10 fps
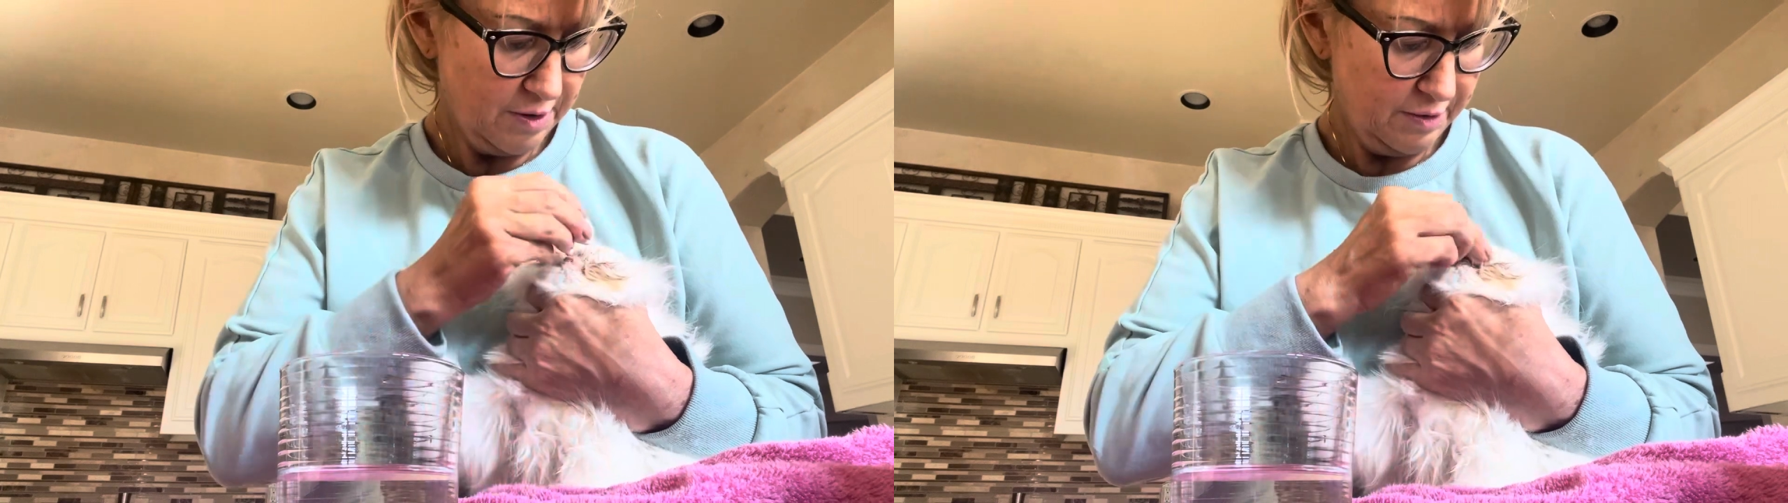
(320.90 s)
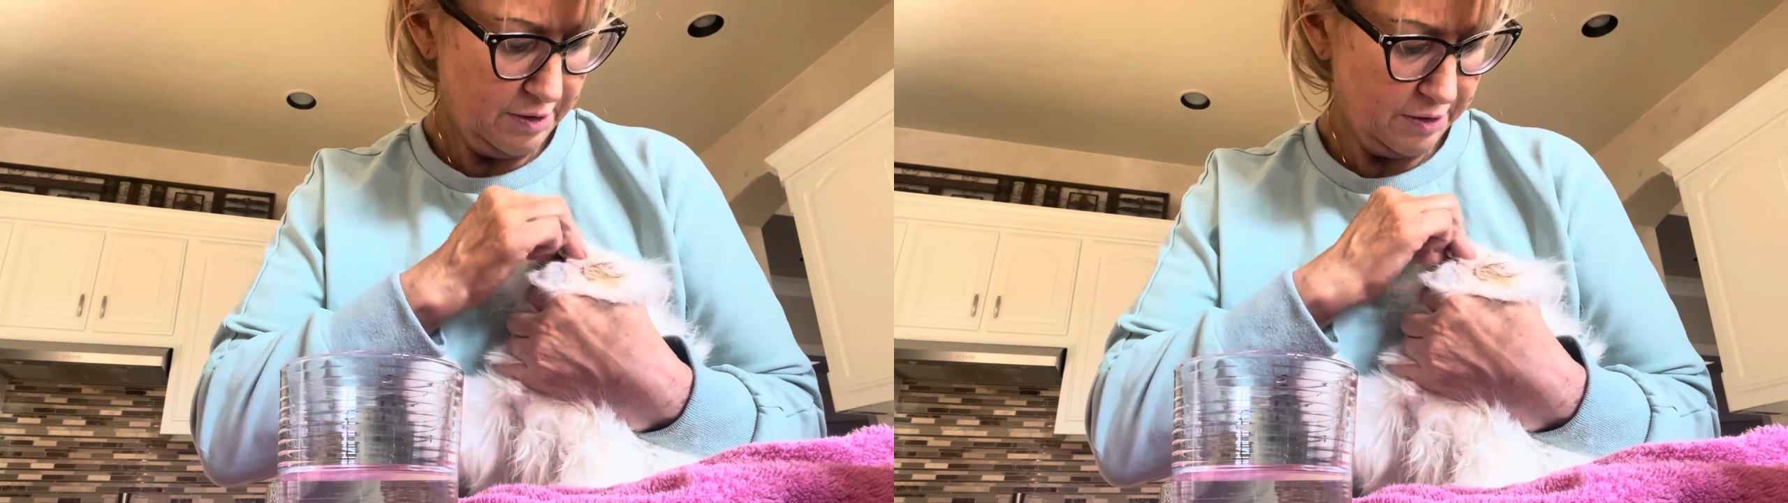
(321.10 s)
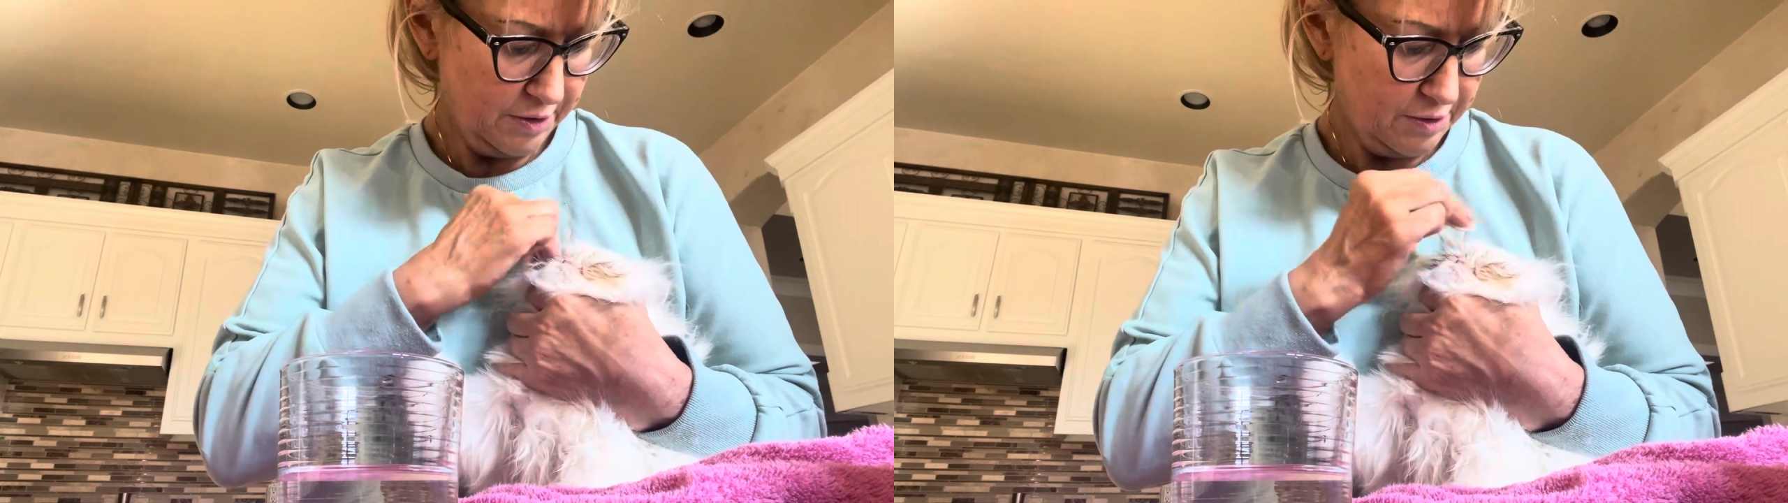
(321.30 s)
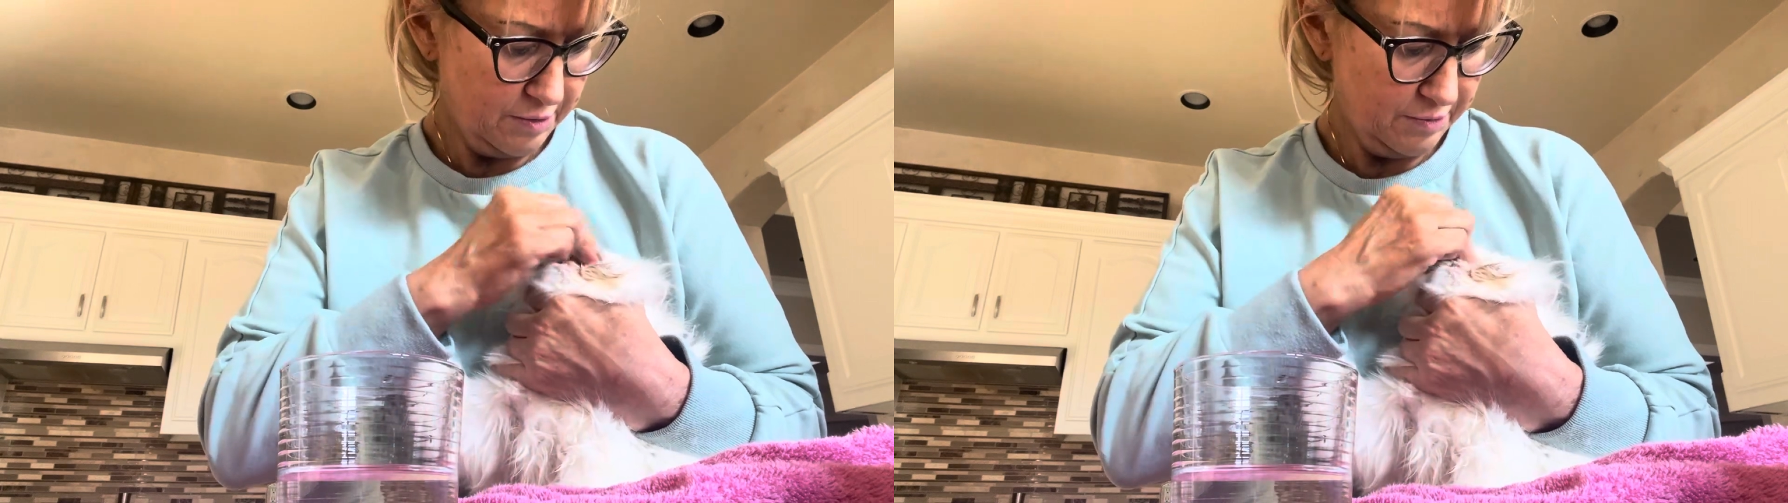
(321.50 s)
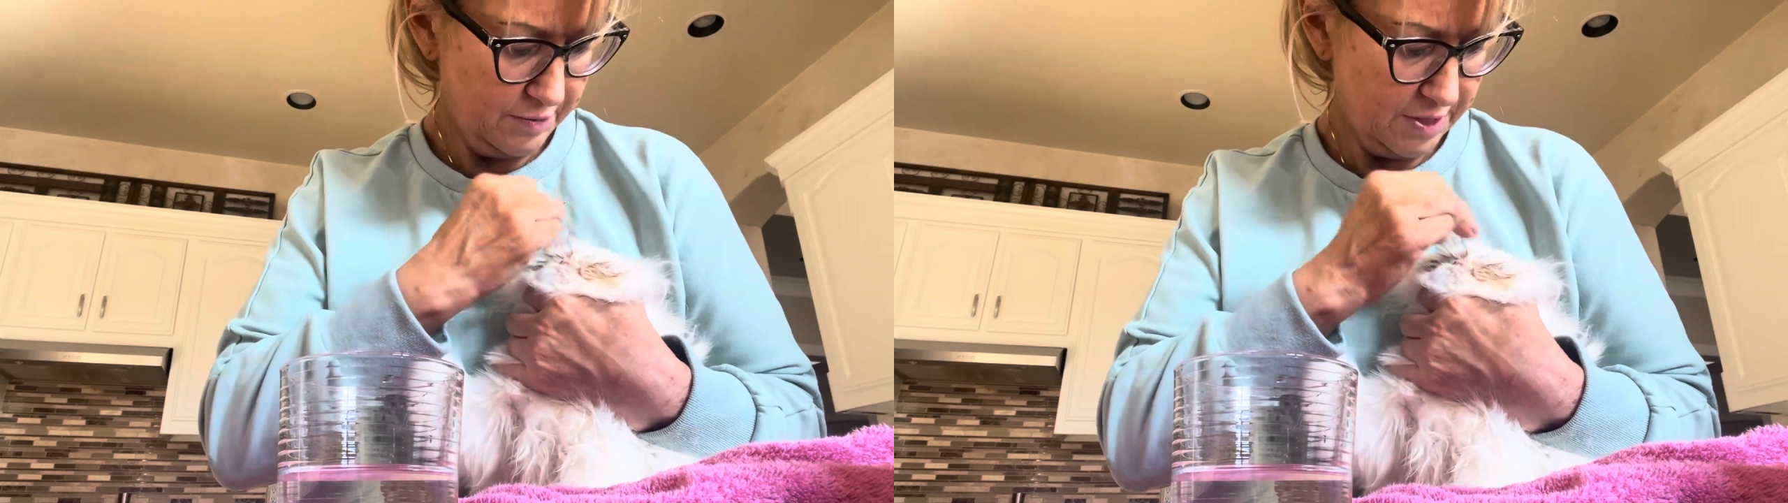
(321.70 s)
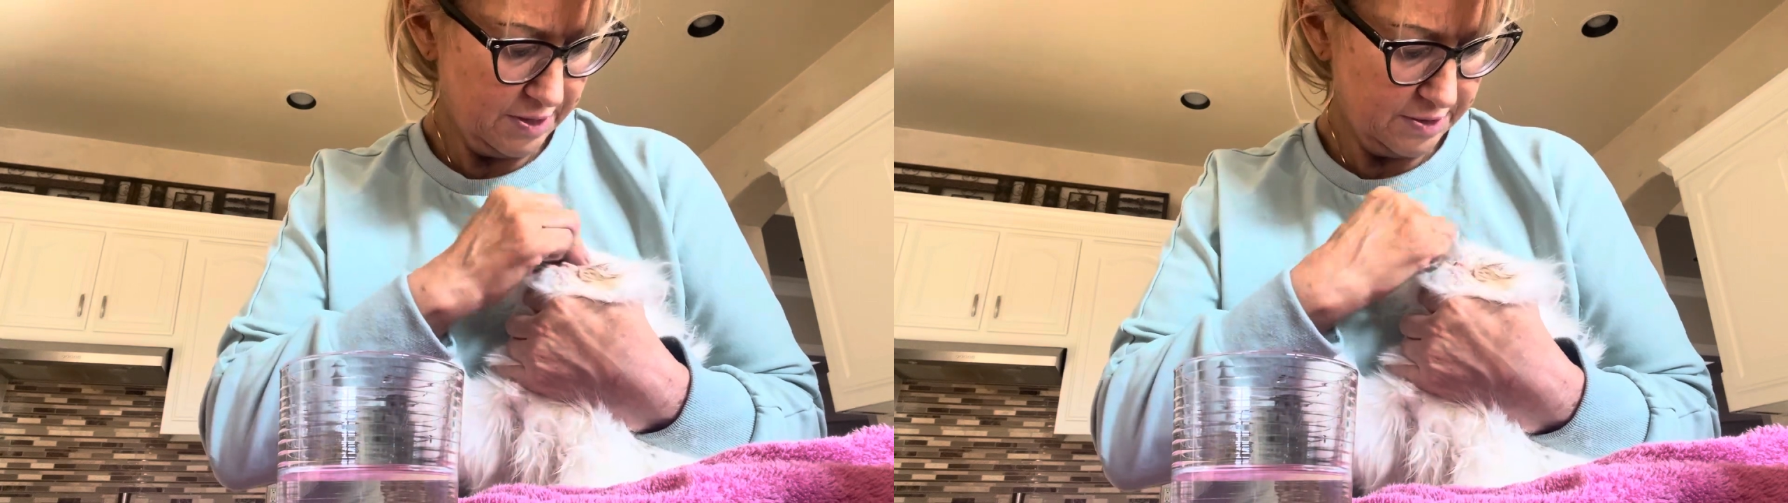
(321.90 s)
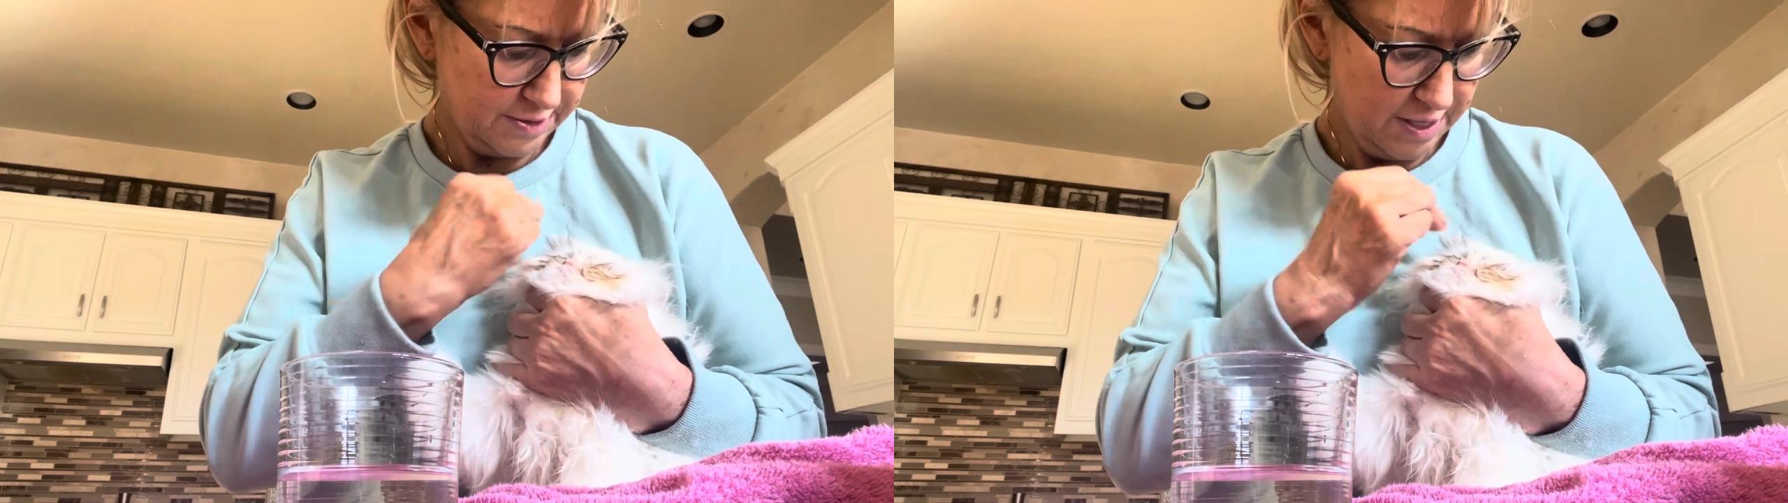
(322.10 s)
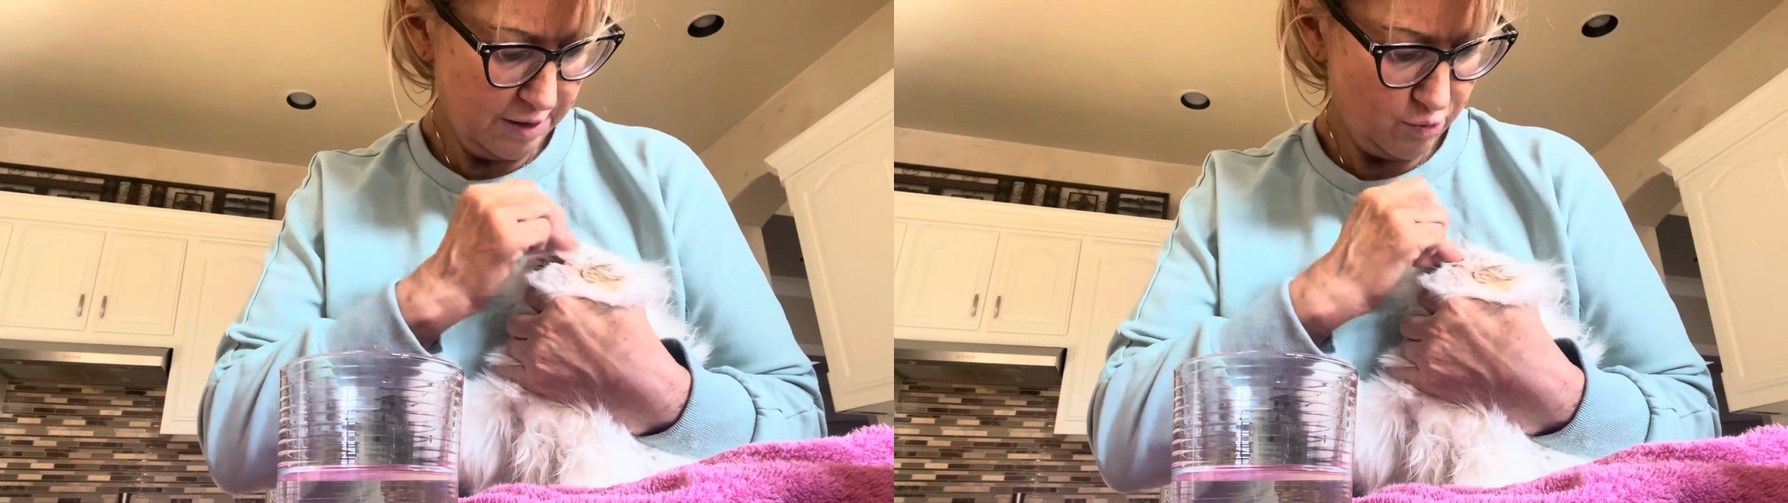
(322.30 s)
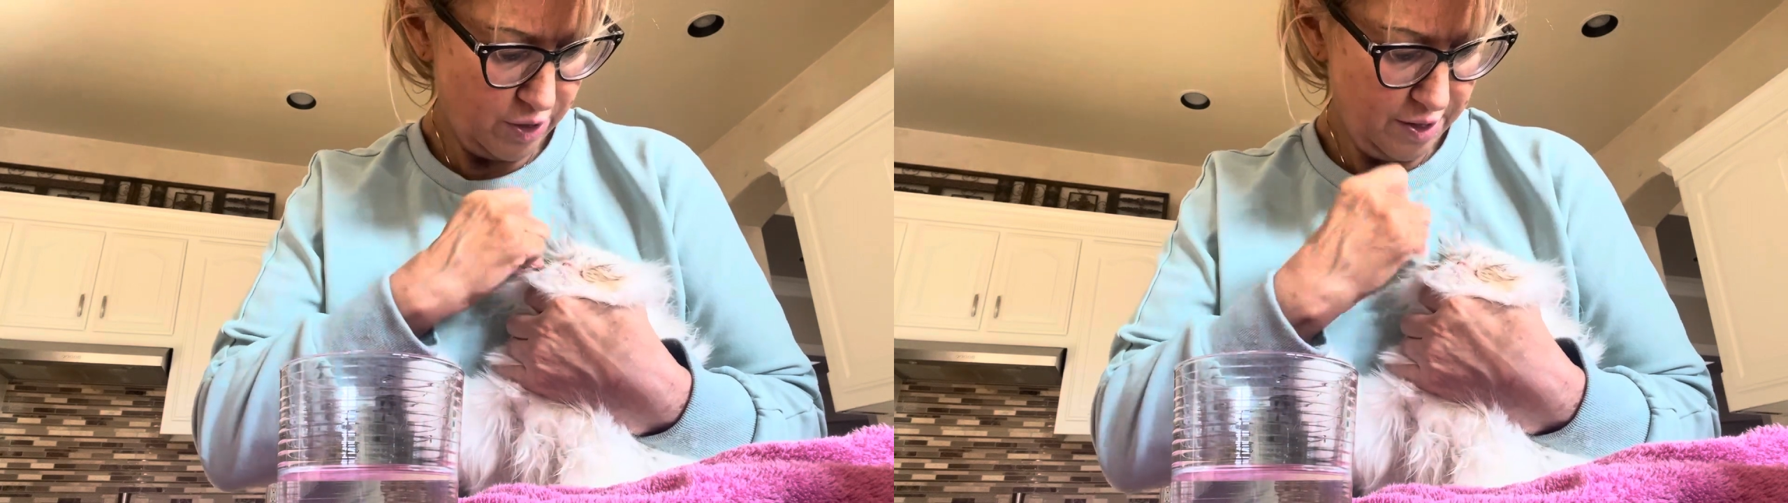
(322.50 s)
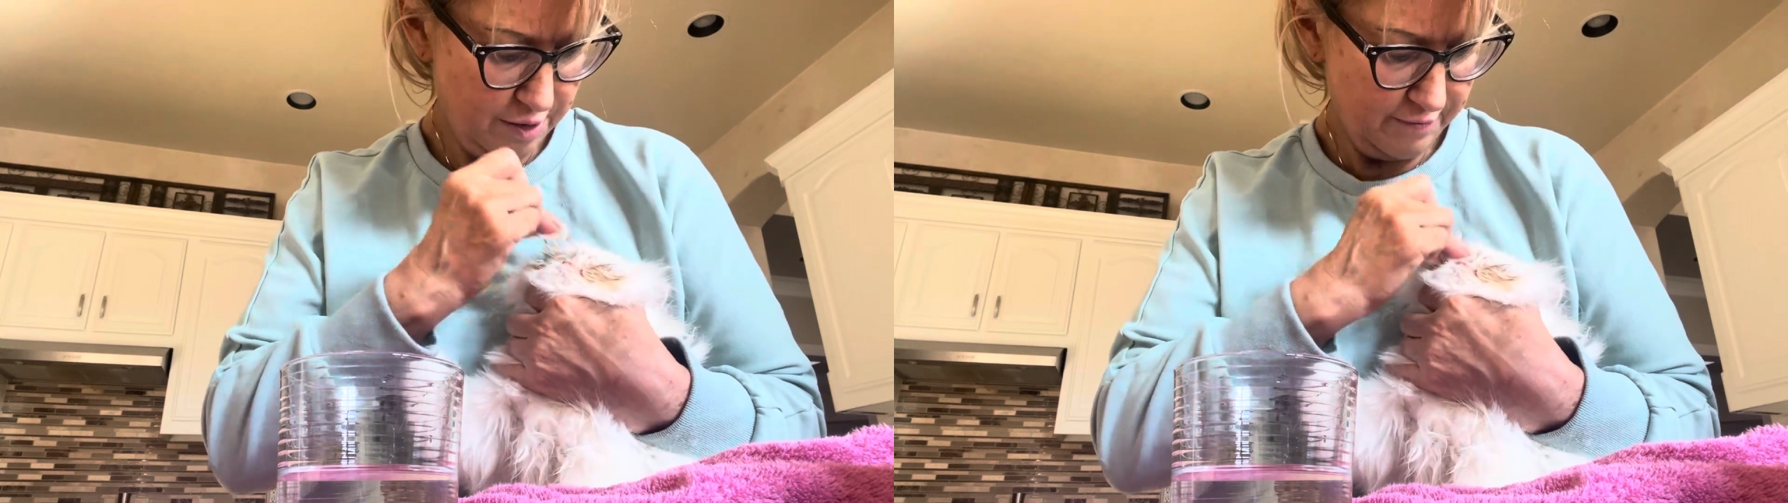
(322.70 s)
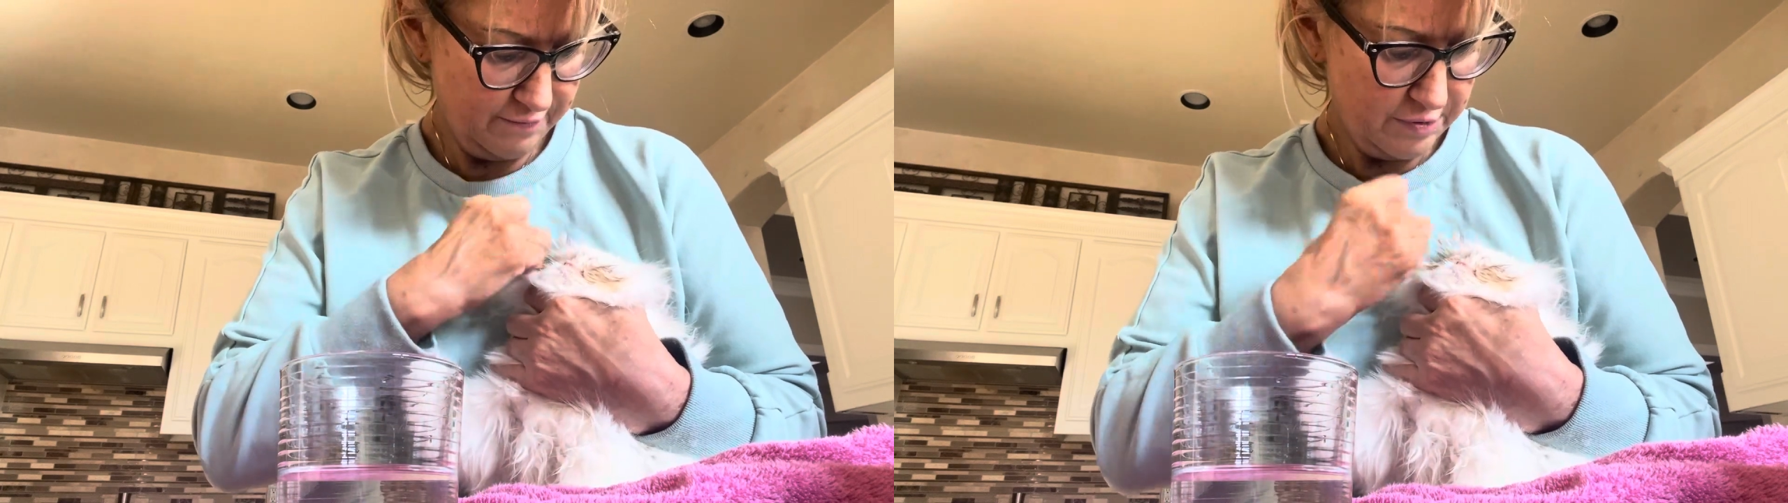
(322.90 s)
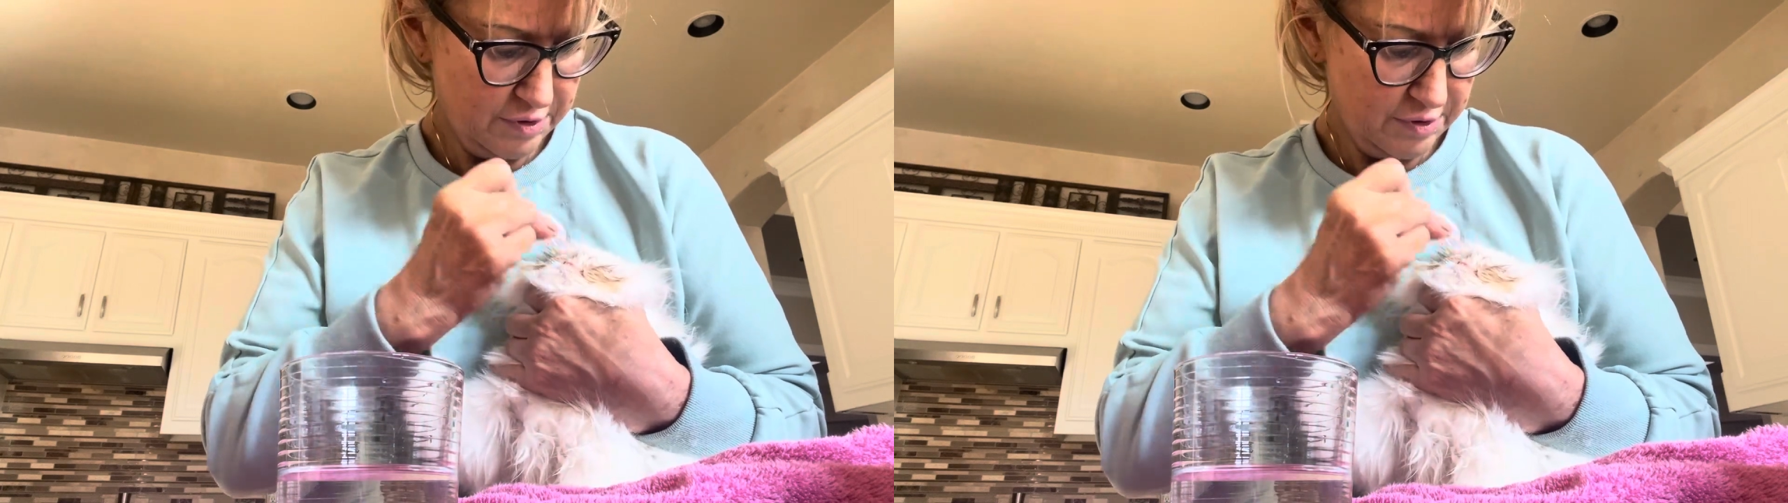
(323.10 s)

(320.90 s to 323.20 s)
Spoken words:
There you go, that just came right off.